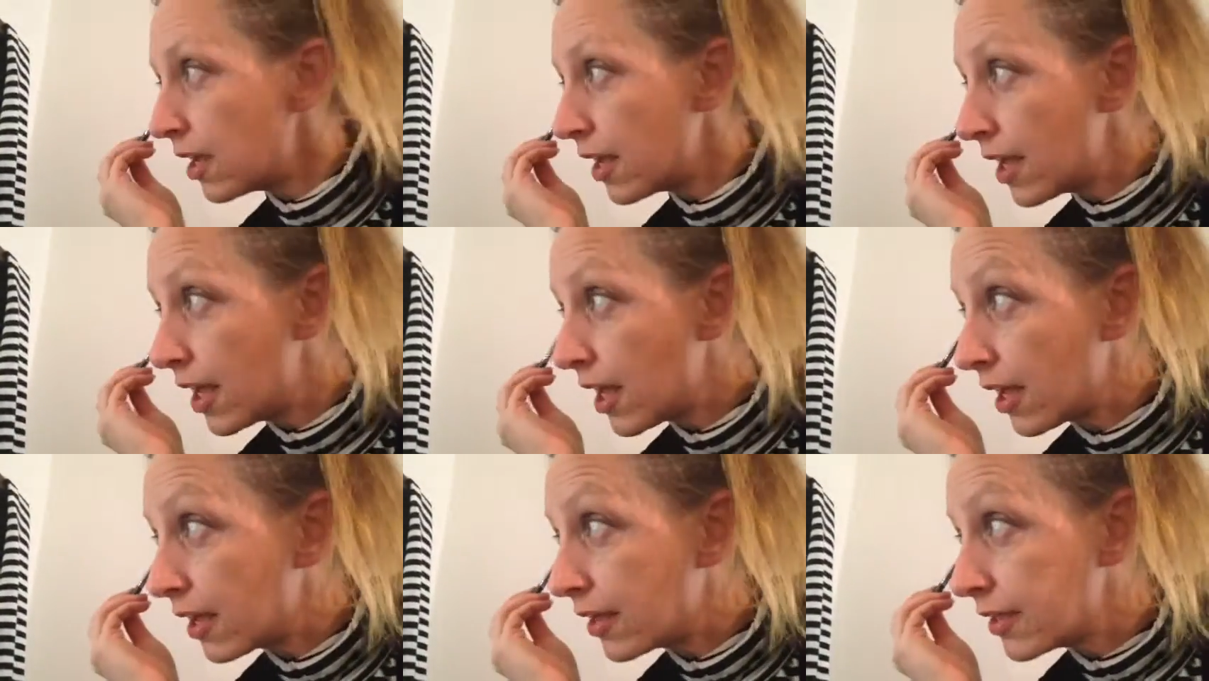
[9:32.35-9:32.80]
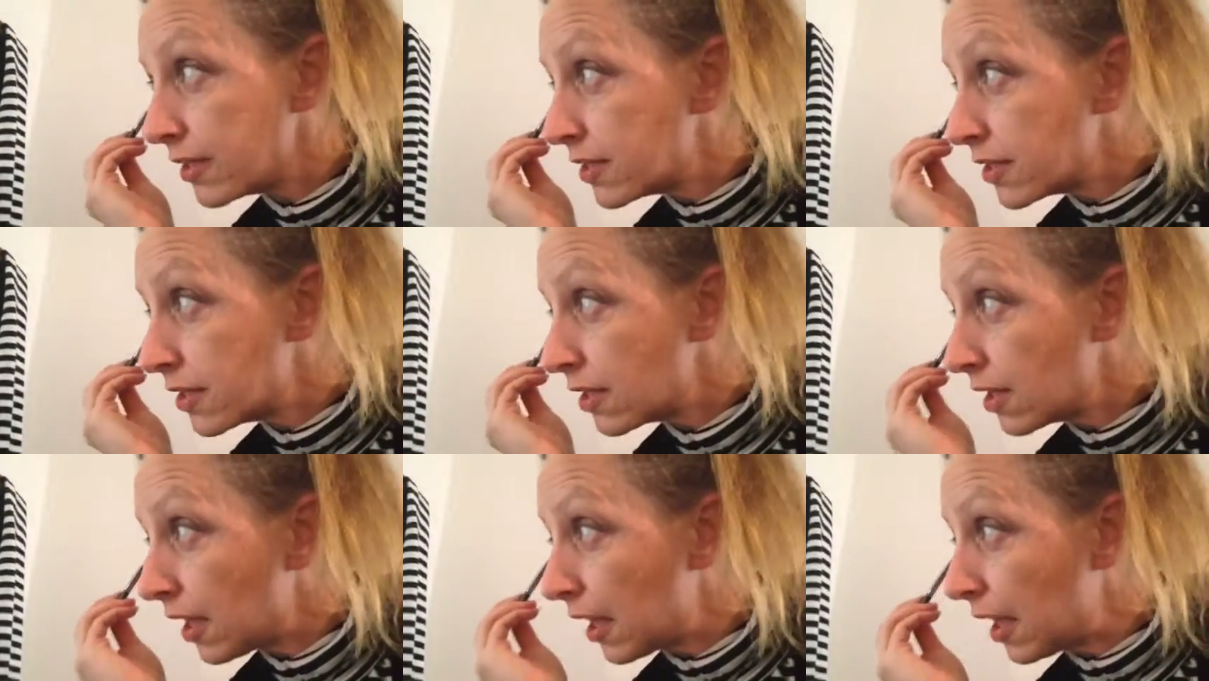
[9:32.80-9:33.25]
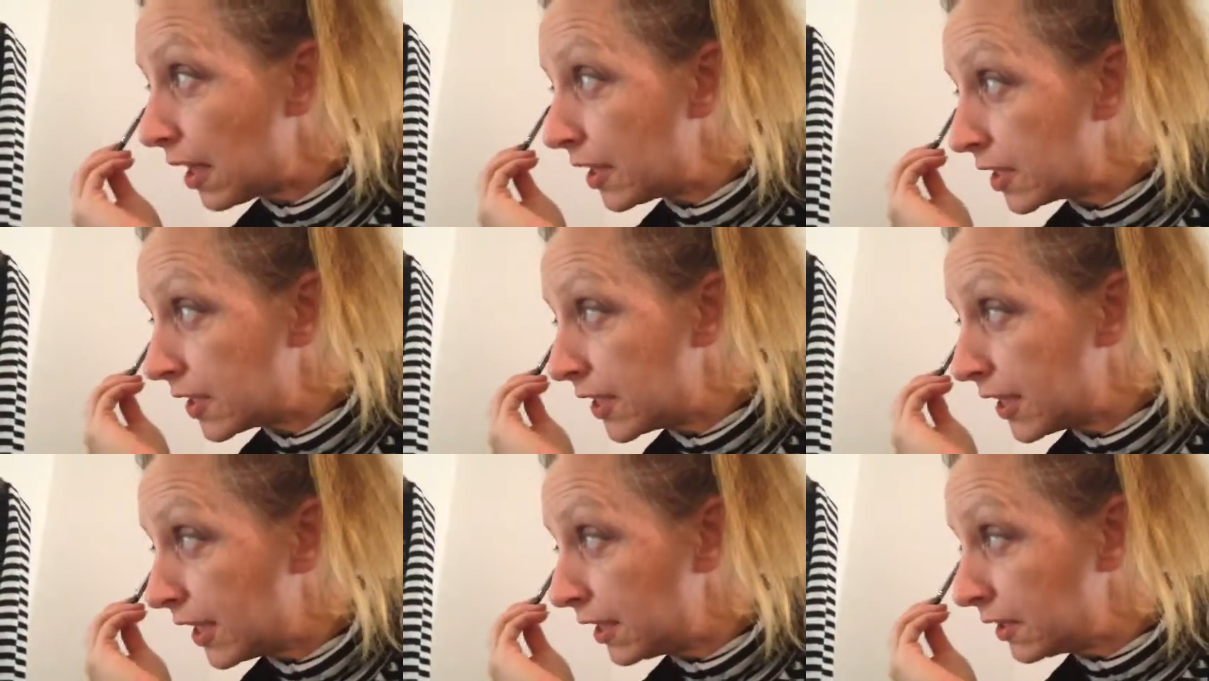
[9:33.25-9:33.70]
And
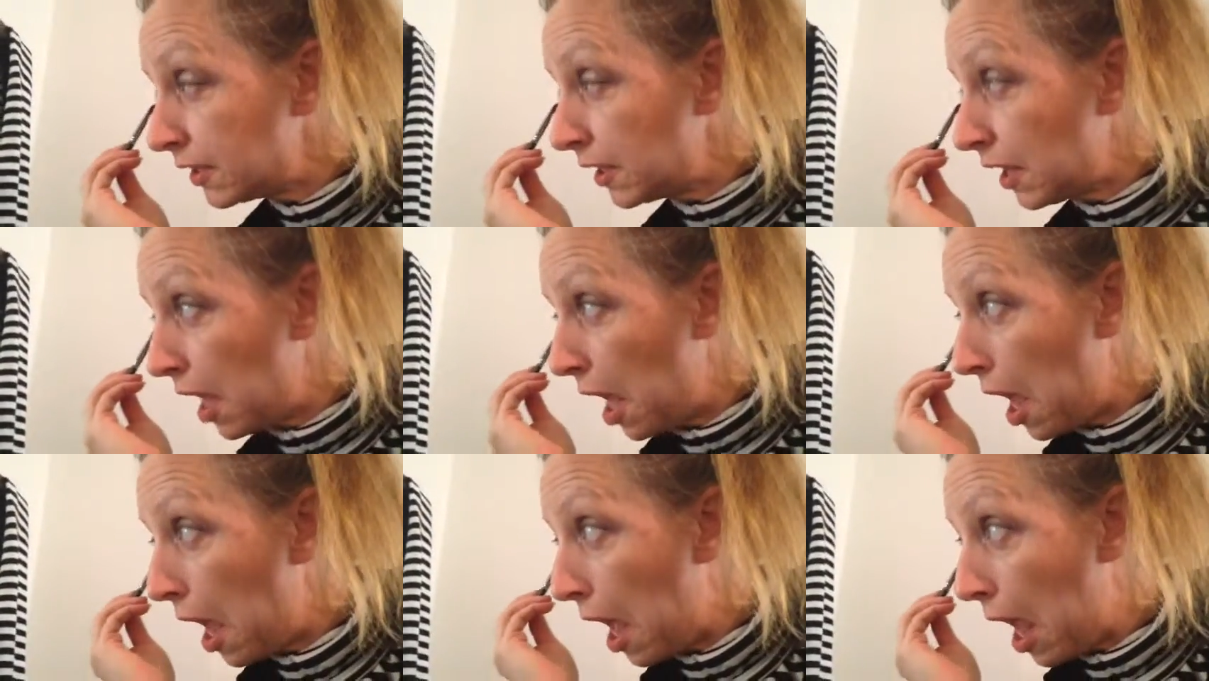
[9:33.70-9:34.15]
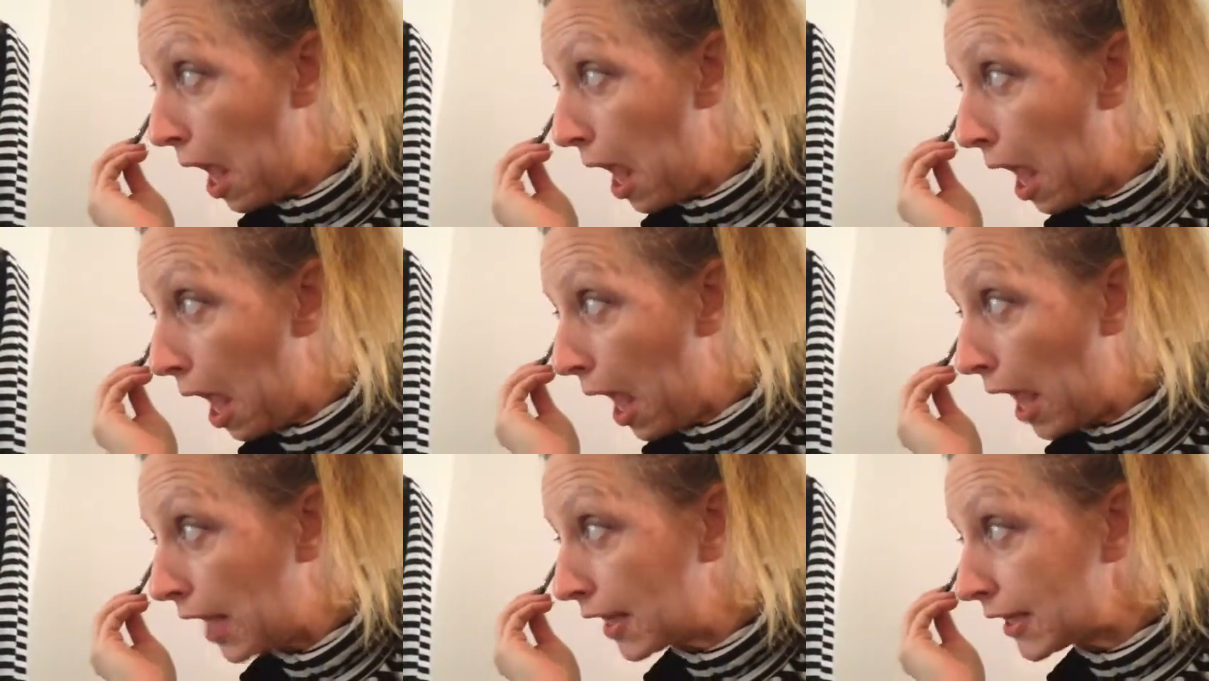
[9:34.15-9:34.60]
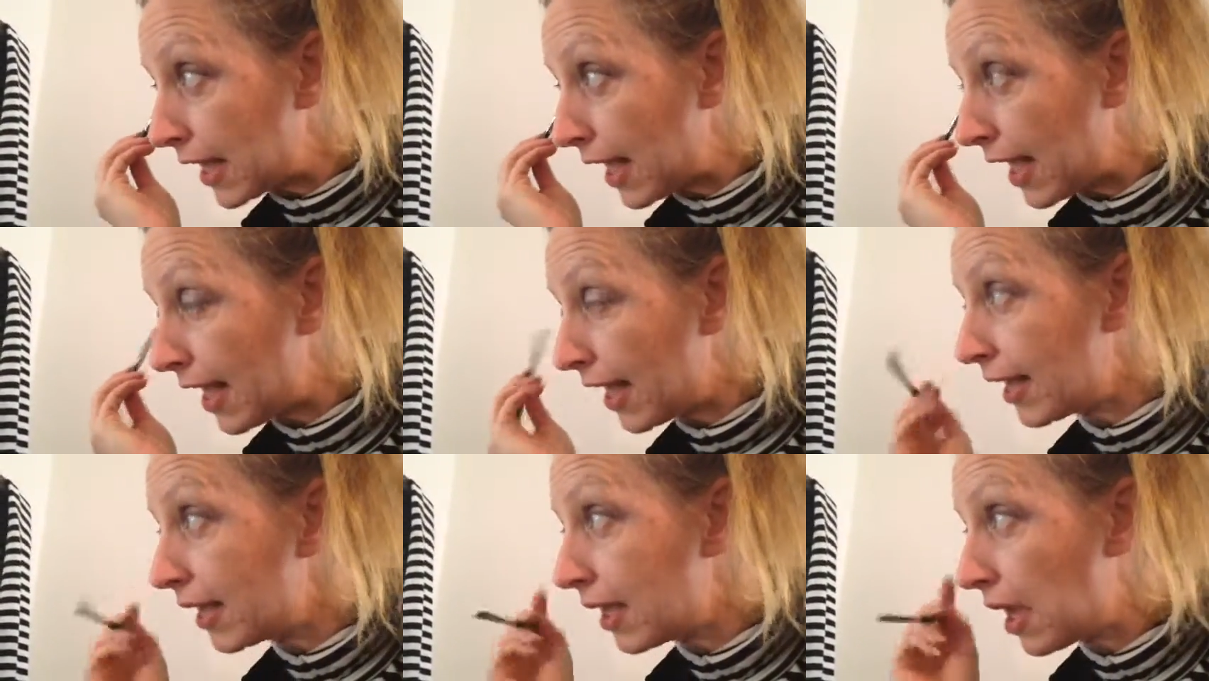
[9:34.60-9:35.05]
underneath, like
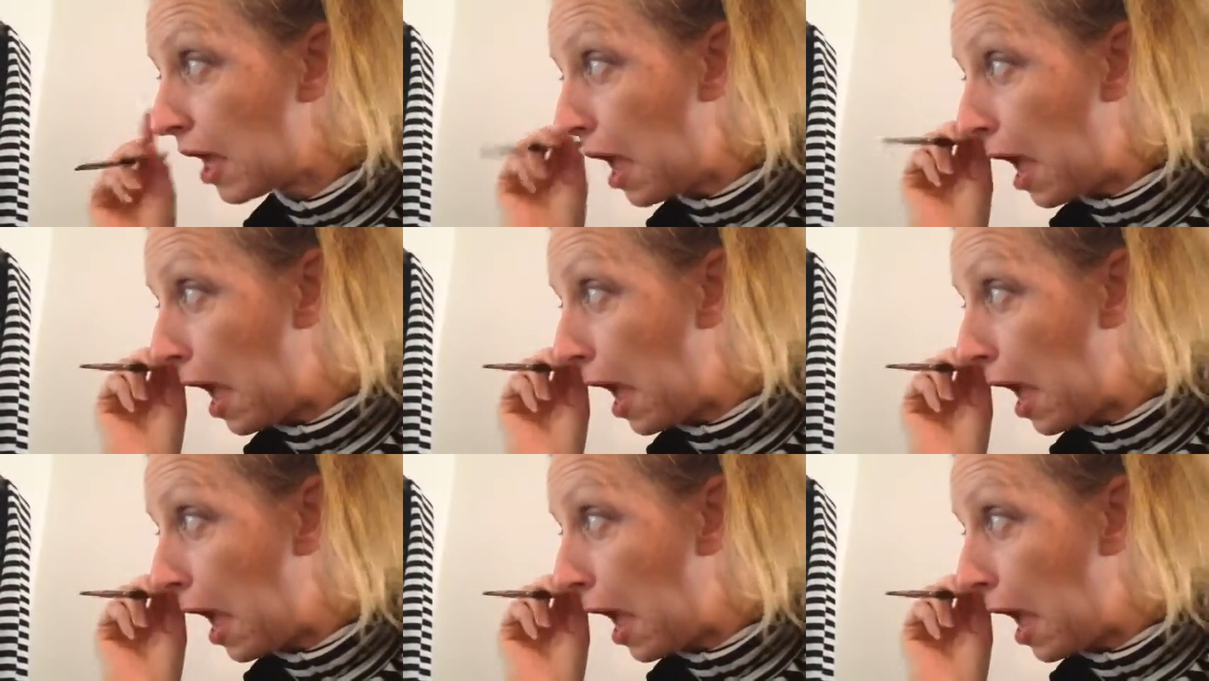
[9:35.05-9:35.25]
that.